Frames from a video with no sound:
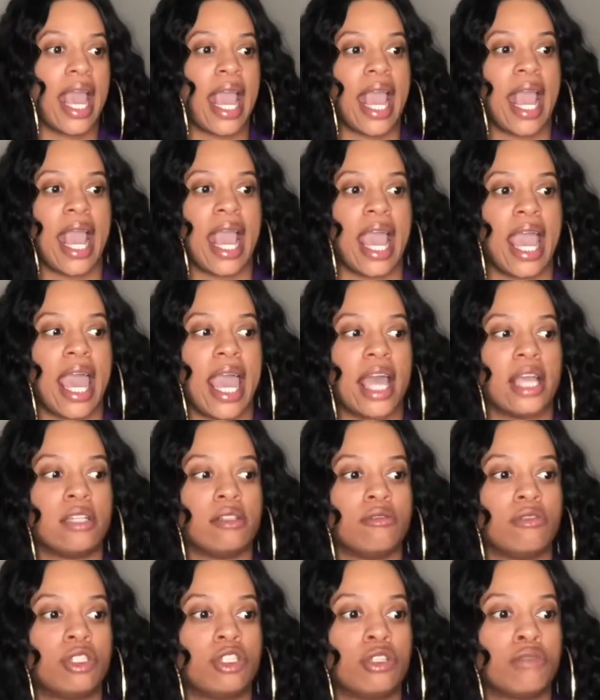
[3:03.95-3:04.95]

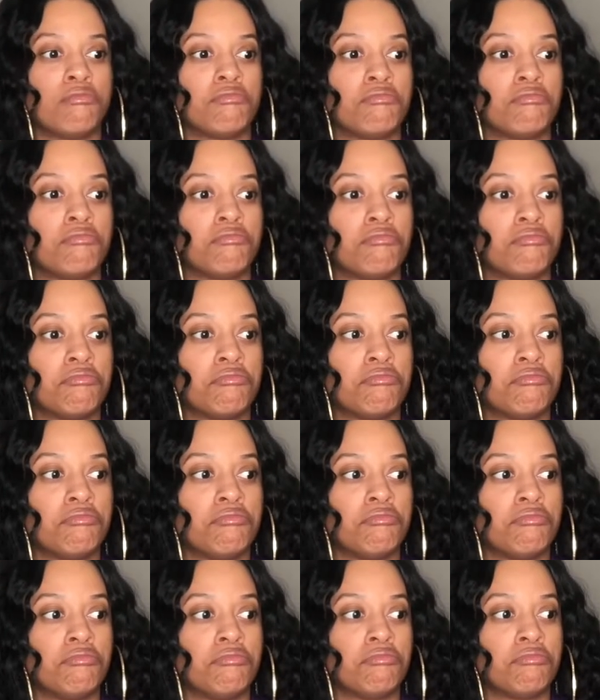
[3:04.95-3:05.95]
And
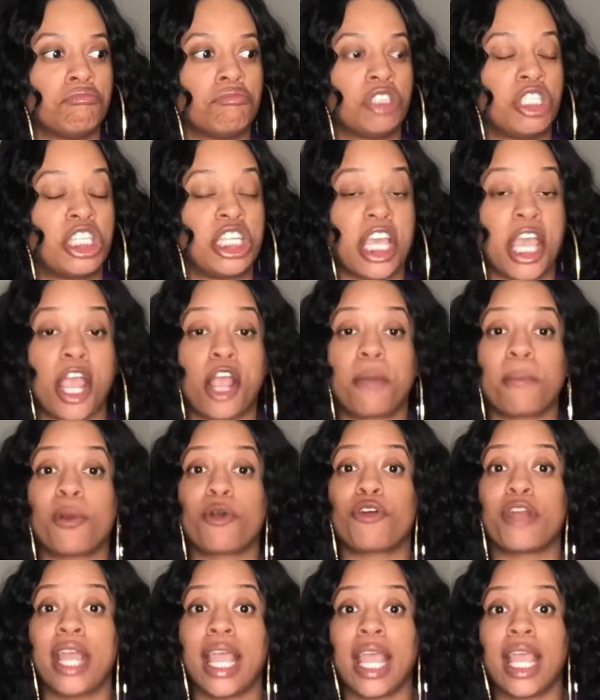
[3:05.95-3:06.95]
Teairra
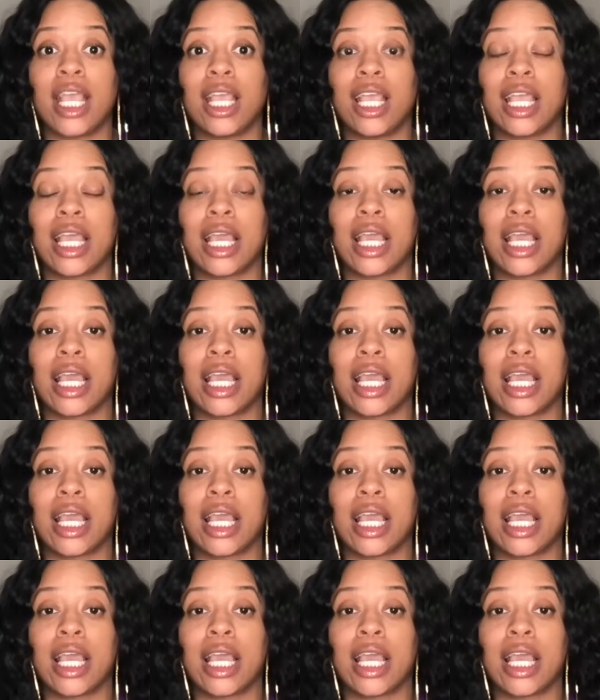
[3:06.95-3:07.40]
Mari